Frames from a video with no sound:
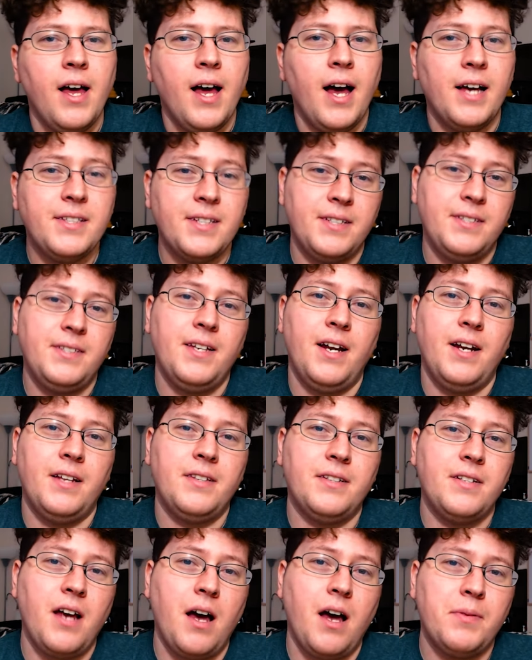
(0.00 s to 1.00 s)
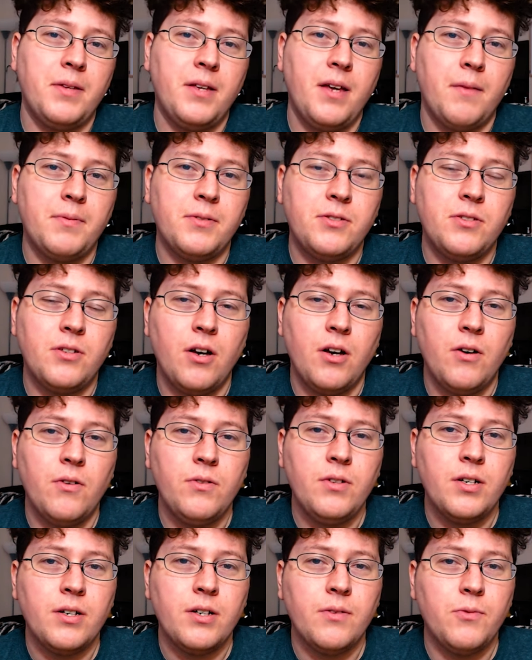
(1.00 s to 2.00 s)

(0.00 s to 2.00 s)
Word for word: As I said at the top of the episode,